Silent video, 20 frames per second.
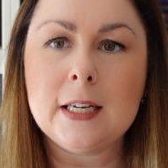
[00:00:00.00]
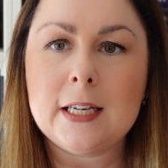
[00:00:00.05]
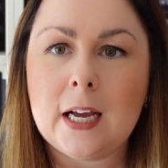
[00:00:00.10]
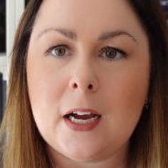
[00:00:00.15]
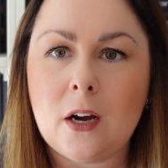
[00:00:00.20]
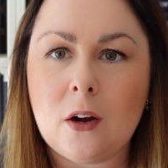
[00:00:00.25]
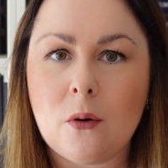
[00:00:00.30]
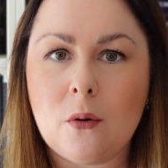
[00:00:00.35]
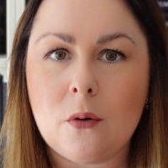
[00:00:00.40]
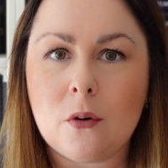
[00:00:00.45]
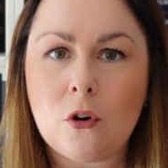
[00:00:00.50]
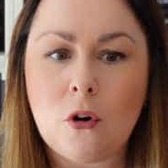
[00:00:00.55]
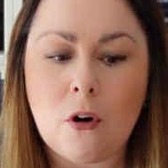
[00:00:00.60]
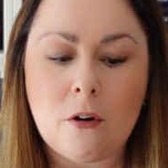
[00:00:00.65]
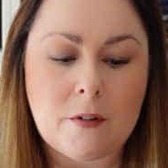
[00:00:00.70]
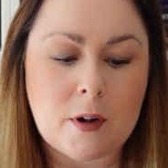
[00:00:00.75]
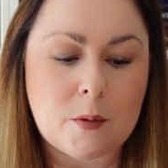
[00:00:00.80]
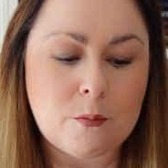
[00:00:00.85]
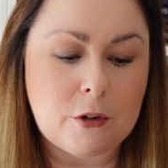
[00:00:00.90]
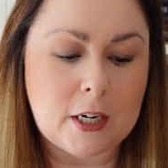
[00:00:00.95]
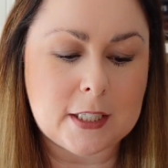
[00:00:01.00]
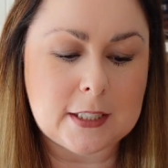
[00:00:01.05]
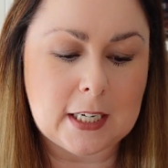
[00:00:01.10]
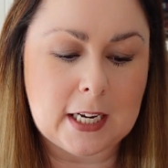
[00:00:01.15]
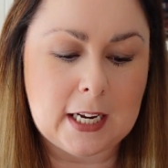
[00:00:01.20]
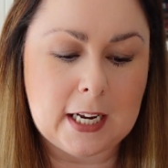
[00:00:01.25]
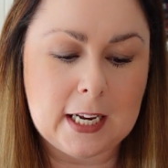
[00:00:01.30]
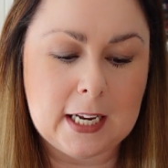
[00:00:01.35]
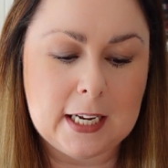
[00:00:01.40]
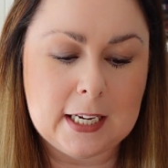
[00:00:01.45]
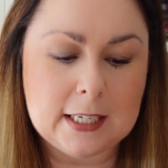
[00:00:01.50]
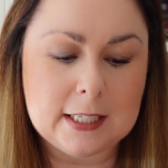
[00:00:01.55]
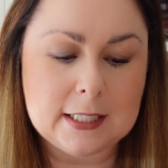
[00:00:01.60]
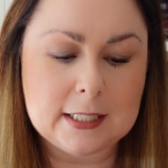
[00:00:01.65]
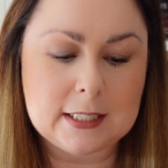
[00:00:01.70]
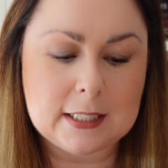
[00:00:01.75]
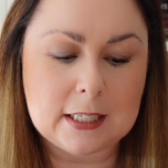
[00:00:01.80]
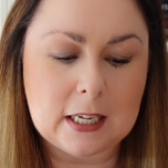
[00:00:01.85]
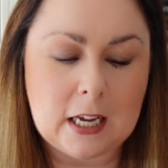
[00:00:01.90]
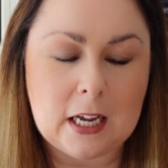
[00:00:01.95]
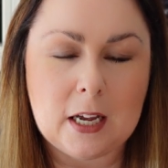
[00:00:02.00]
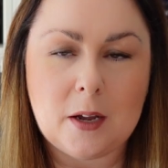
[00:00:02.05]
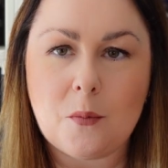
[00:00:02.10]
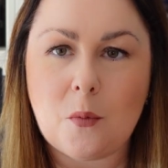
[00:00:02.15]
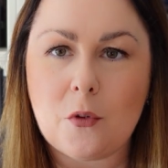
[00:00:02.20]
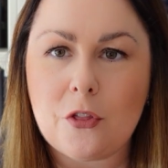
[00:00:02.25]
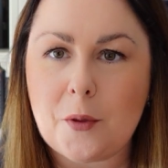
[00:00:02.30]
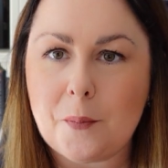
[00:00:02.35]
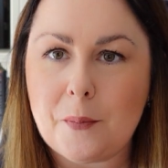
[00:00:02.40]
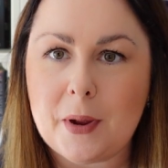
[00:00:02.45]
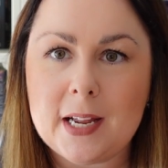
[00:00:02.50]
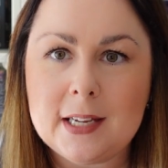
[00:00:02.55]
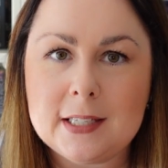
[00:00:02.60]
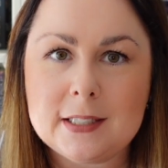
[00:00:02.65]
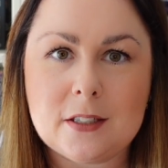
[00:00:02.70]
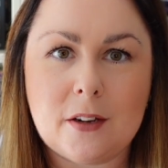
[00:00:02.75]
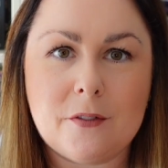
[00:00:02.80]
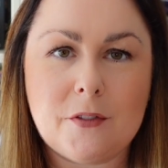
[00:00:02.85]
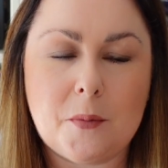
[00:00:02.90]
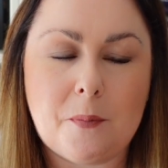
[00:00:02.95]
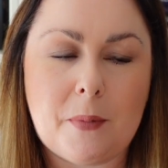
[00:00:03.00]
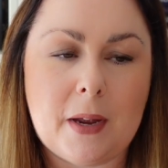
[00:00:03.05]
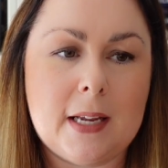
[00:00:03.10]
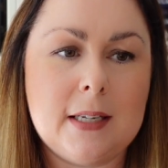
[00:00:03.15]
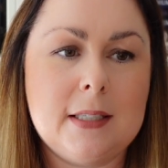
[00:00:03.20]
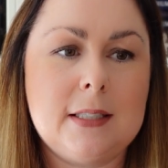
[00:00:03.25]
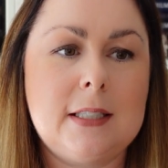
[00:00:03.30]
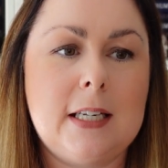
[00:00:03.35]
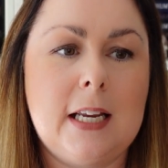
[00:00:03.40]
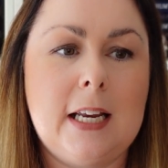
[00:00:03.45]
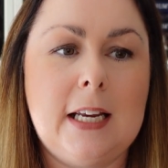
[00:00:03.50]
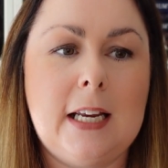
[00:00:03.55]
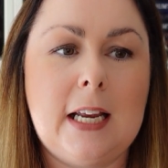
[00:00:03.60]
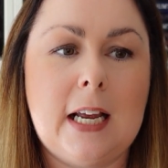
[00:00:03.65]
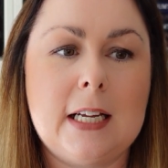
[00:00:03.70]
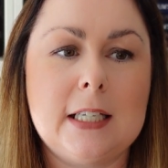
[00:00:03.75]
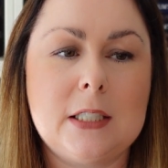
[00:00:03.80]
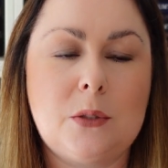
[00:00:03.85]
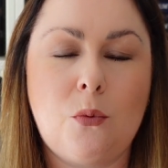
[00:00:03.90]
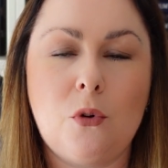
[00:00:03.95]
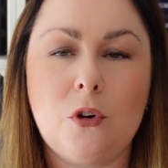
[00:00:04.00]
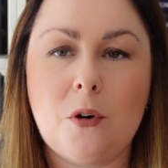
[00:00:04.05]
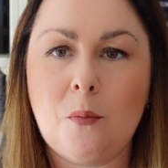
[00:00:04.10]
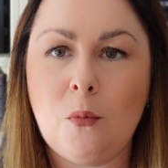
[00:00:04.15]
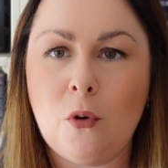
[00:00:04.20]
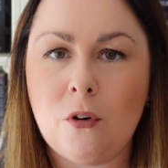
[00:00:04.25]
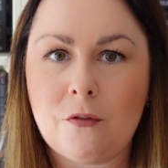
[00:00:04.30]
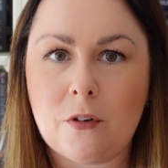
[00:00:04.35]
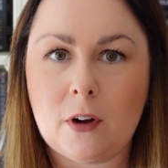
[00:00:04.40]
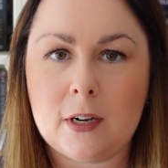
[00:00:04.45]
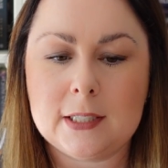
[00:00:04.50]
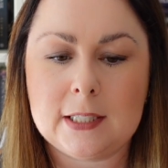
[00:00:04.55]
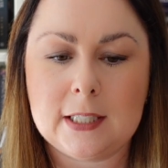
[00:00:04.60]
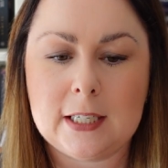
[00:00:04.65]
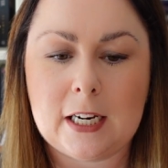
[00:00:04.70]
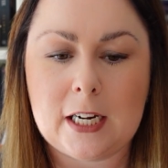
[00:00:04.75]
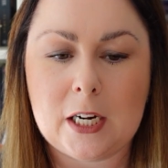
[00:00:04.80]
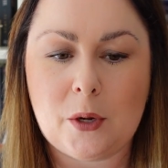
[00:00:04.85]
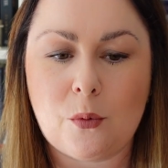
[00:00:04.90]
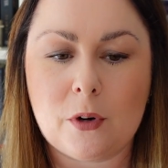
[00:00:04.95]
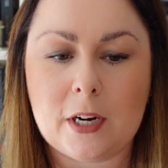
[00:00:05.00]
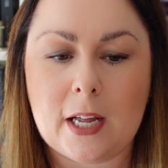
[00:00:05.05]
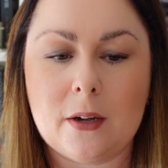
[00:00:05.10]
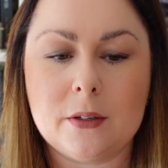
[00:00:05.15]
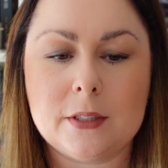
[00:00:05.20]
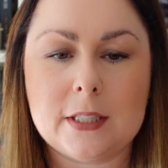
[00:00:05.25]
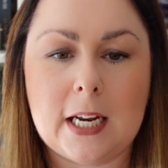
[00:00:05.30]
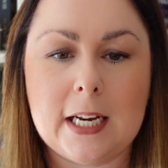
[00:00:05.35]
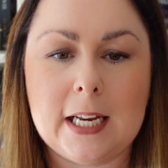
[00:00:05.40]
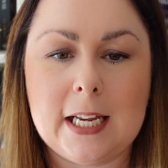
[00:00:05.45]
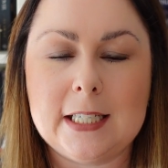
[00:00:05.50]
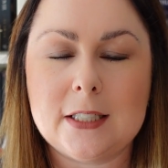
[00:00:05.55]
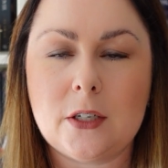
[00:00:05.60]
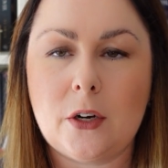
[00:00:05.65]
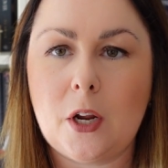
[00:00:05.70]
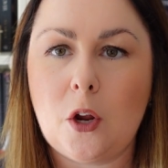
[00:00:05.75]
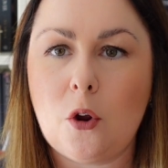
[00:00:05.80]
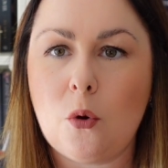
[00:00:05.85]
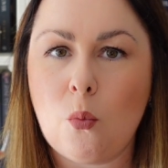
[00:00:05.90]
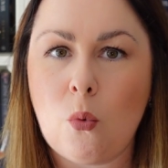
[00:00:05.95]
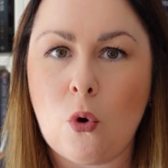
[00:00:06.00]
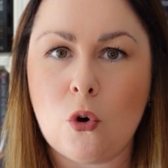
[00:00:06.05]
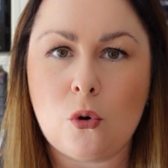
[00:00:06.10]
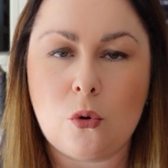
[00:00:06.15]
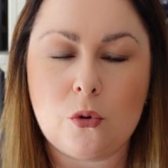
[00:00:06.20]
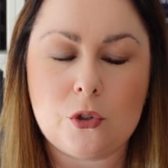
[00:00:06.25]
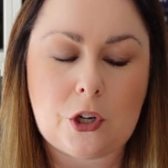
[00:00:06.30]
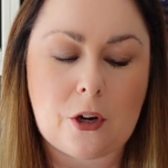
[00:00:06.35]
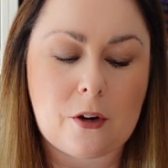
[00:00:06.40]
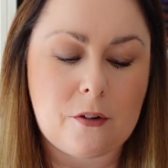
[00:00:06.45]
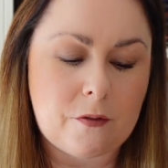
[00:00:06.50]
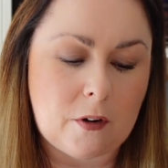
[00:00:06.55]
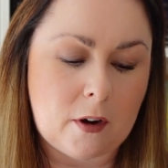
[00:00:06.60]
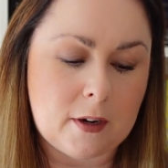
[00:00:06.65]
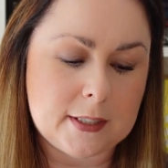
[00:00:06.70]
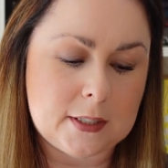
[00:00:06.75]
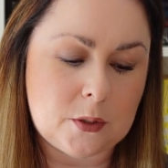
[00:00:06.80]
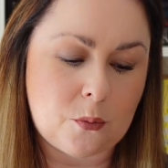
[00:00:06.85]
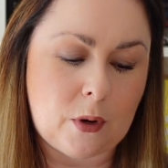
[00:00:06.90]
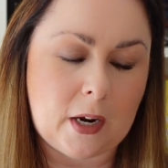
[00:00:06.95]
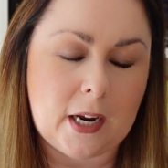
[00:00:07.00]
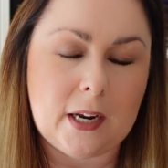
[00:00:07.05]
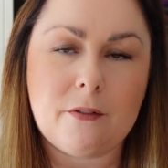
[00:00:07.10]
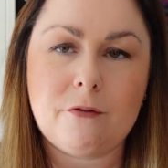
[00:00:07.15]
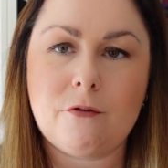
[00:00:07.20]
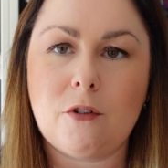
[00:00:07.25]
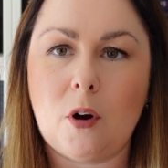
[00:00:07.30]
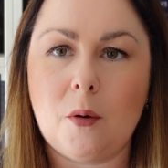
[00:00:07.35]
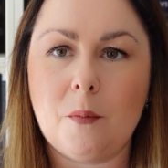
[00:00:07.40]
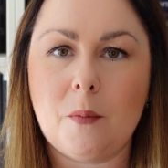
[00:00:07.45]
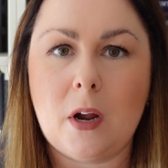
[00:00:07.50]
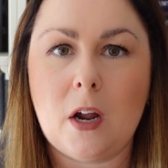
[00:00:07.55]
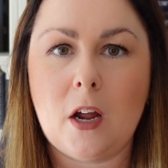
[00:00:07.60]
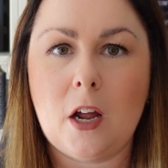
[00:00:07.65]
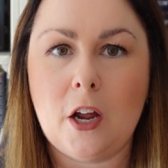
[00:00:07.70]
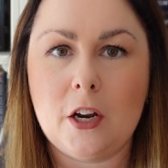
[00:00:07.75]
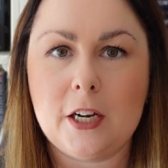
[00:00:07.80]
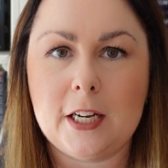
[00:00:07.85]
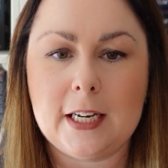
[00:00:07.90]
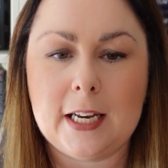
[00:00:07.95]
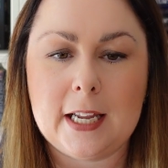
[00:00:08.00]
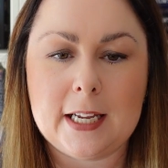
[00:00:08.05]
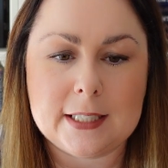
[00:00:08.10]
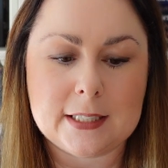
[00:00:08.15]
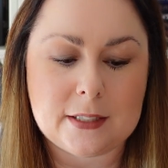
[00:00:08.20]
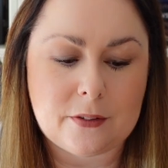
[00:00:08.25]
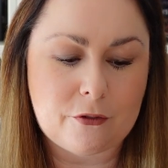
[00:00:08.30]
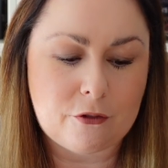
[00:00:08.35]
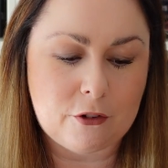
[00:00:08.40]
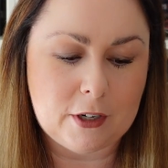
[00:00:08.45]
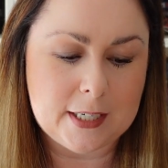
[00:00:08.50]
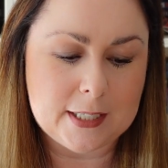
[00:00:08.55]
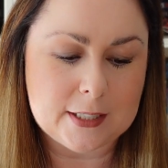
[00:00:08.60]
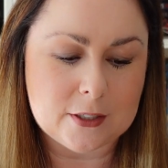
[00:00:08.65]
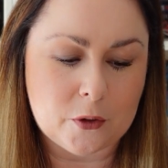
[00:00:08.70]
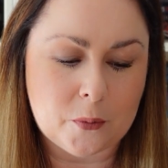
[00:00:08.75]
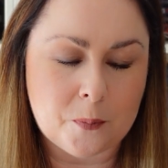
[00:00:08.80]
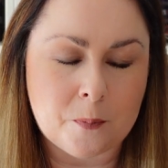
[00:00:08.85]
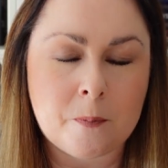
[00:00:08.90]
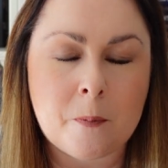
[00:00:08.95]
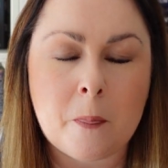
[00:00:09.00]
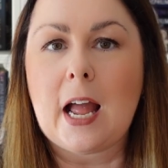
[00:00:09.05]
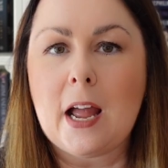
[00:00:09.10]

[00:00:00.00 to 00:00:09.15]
Now Kurt von Breda is the best of the best. He has won more fights than anyone else, and he's only 1 or 2 fights away from earning his freedom.